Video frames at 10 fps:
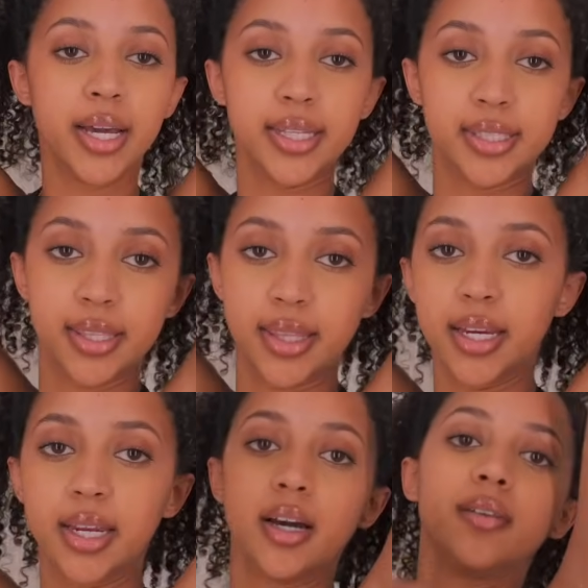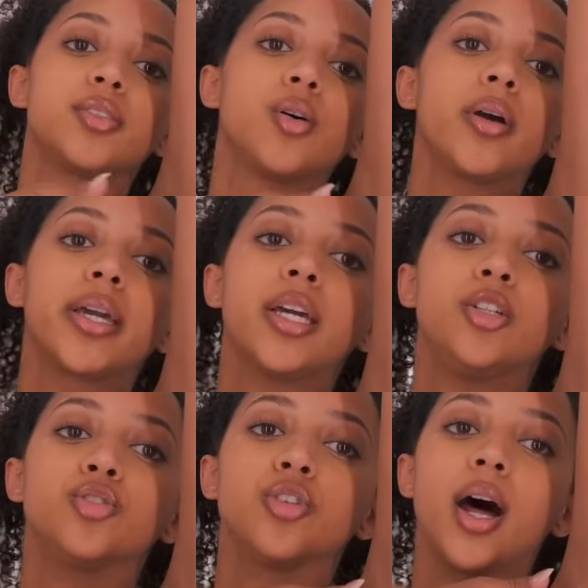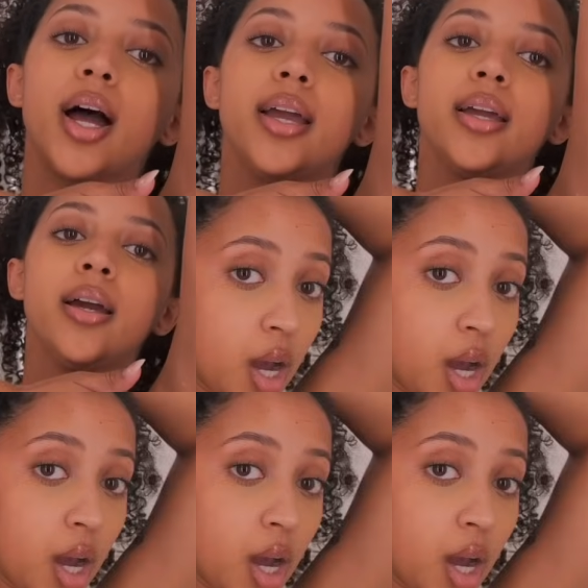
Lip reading: It's thin enough so it can dry.